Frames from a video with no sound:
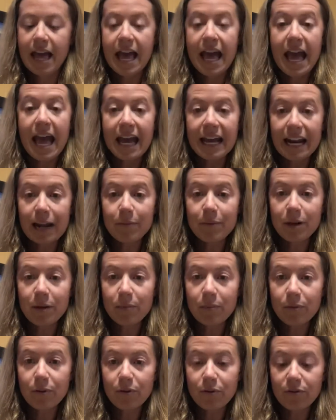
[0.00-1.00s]
And I'm going
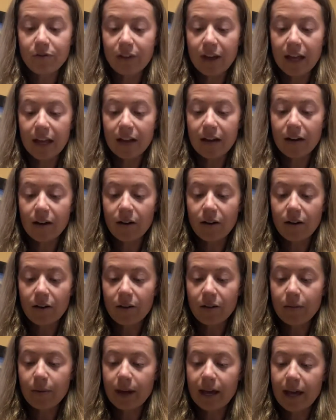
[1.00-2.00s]
to move it all
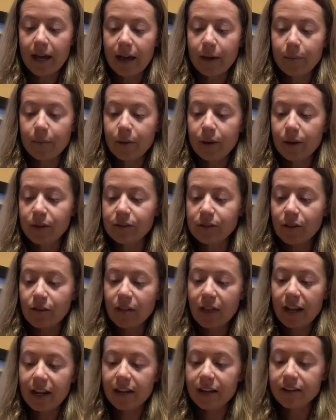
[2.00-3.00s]
the way up so
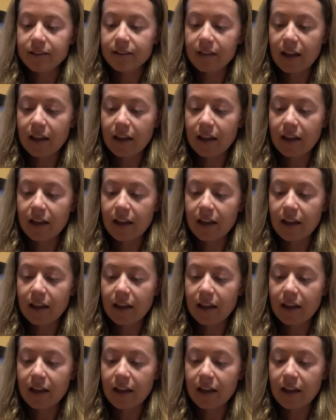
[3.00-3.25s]
that it